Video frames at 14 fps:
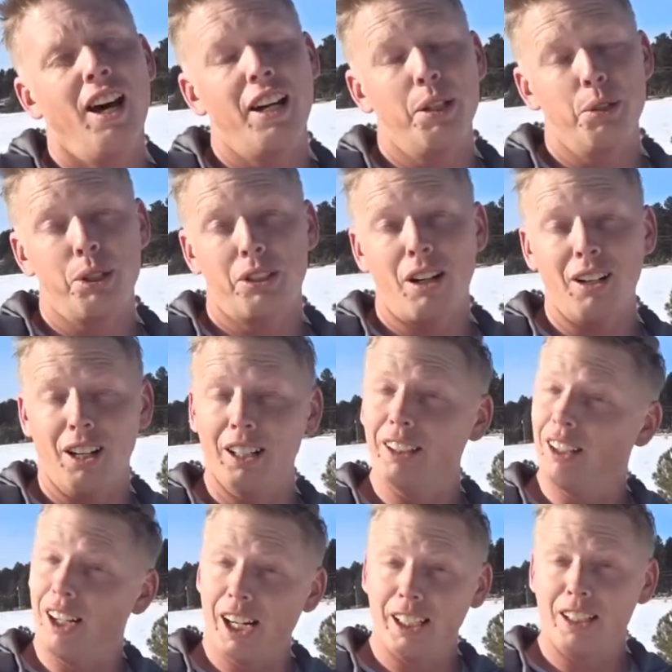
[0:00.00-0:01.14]
you start
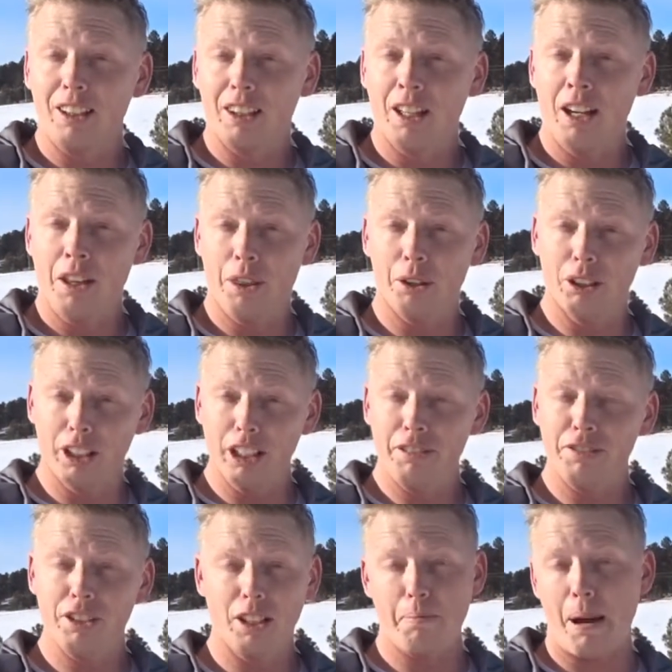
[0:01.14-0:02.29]
unlocking the
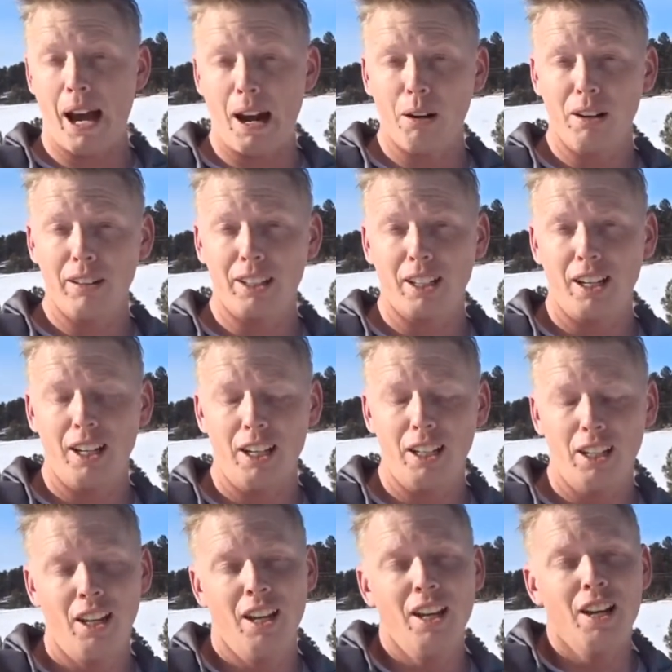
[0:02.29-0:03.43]
lift and the power of the kite.
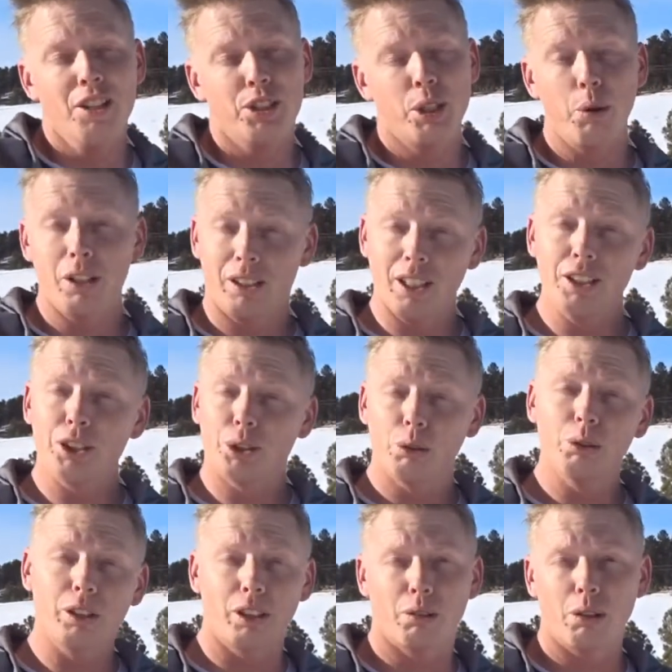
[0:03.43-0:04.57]
So it does
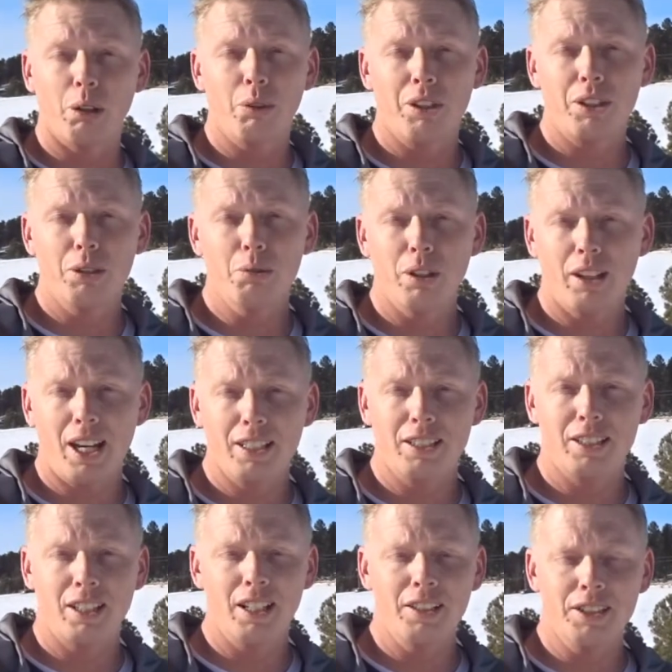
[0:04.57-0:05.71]
truly grow with you in that
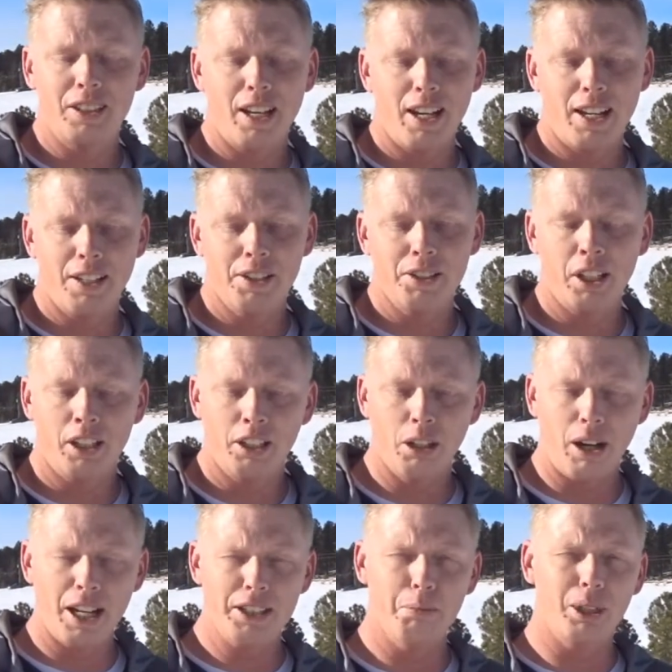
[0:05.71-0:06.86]
sense. As you know,
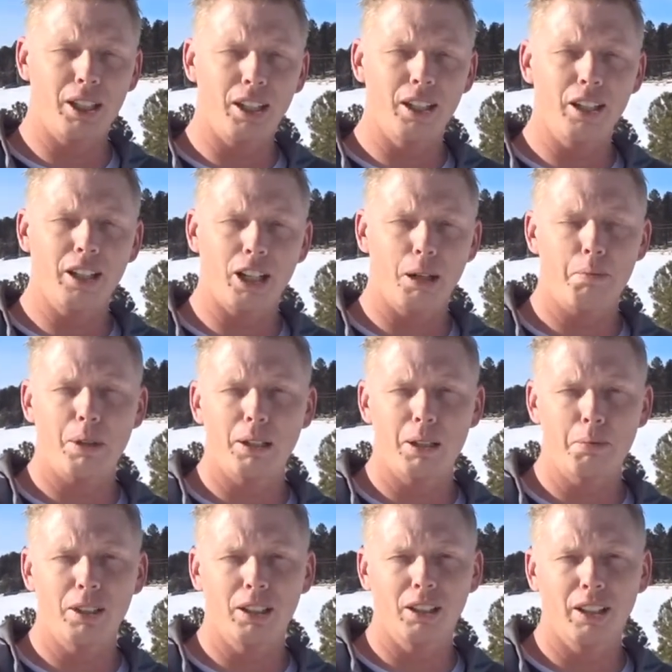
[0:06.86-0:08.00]
as a beginner, you're going to probably
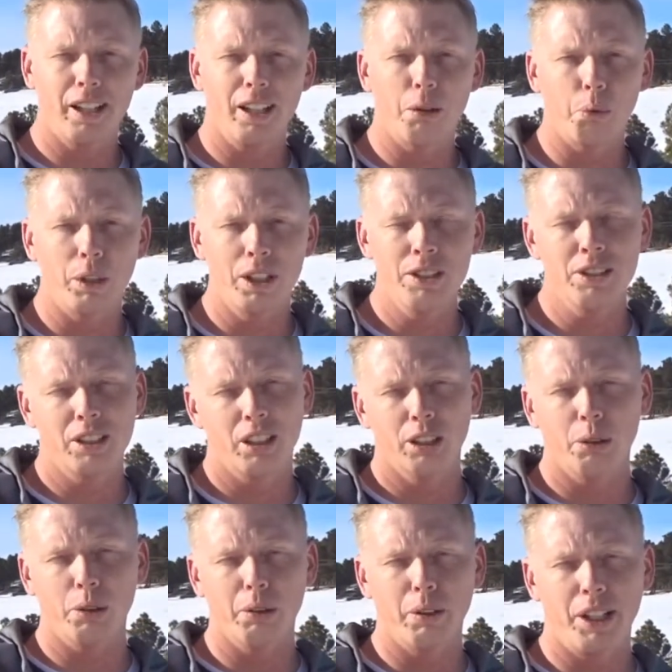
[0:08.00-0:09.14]
be in the lighter winds and the
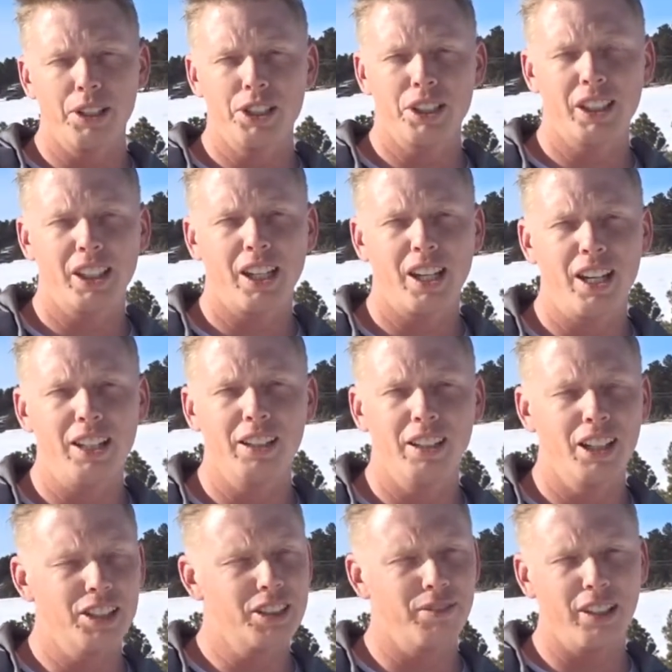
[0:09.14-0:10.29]
lower ranges of the kite, and
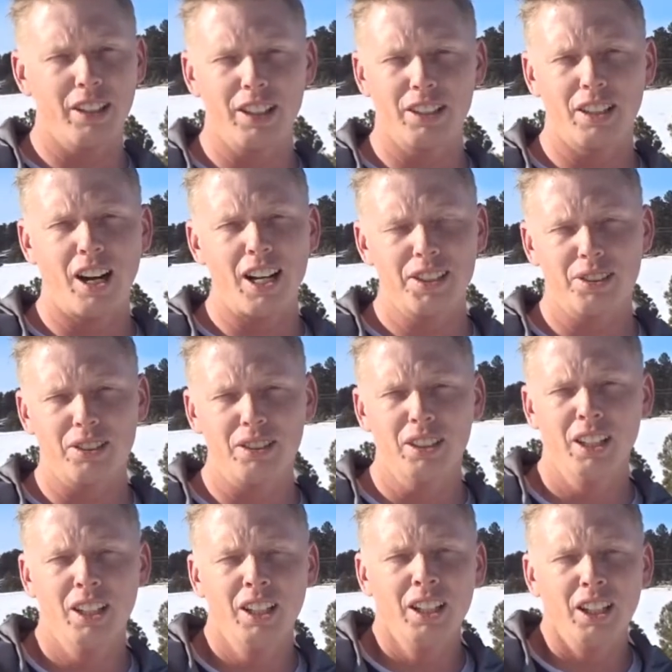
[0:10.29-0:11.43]
it's very docile
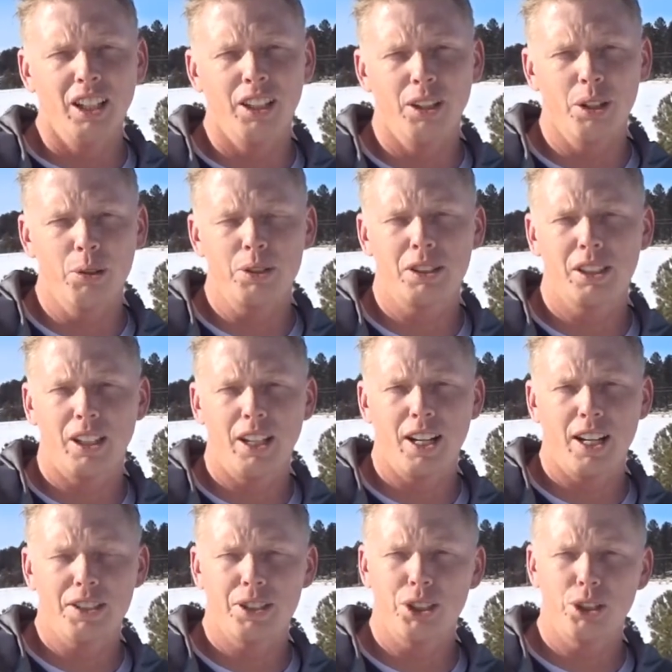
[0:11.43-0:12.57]
in those
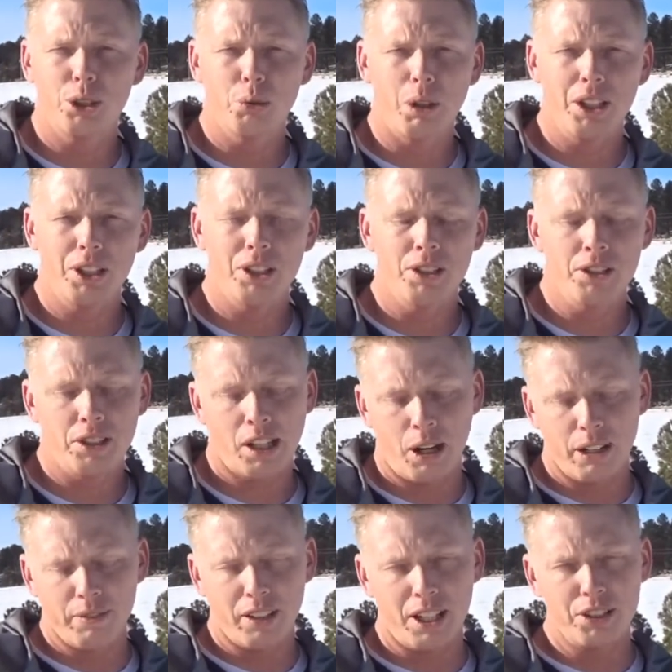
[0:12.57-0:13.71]
situations.
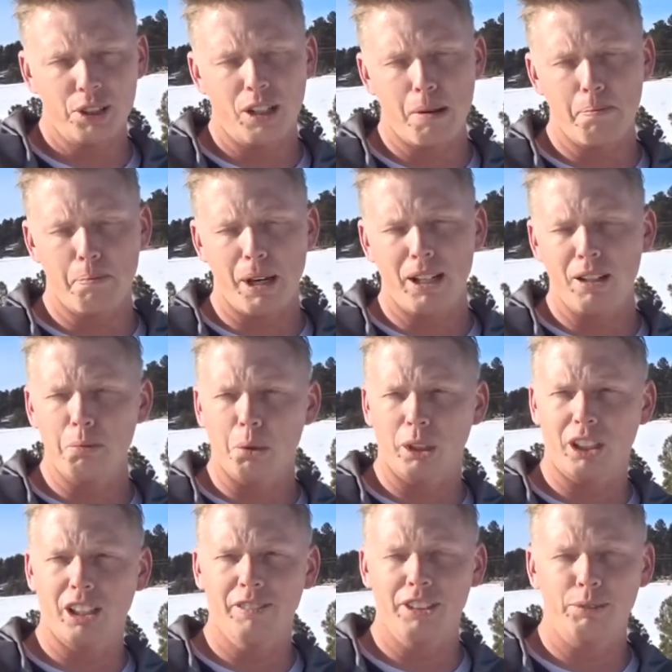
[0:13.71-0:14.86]
However, as you get better and more
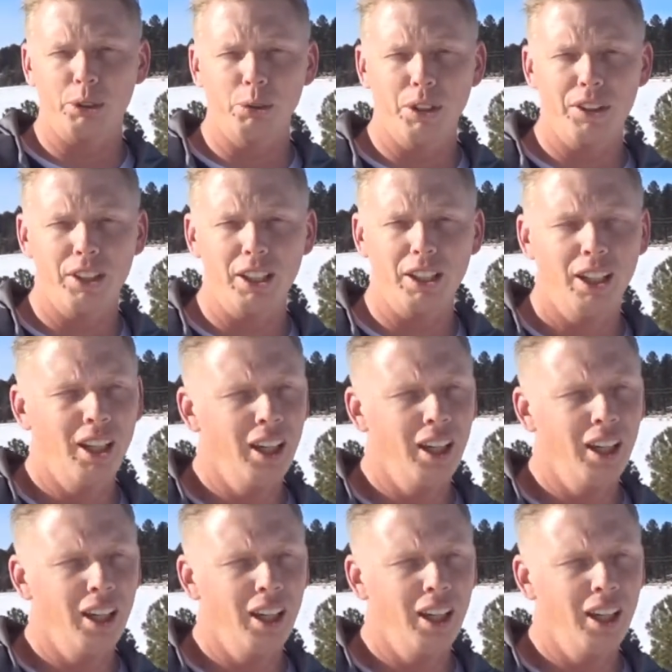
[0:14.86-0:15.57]
comfortable with it,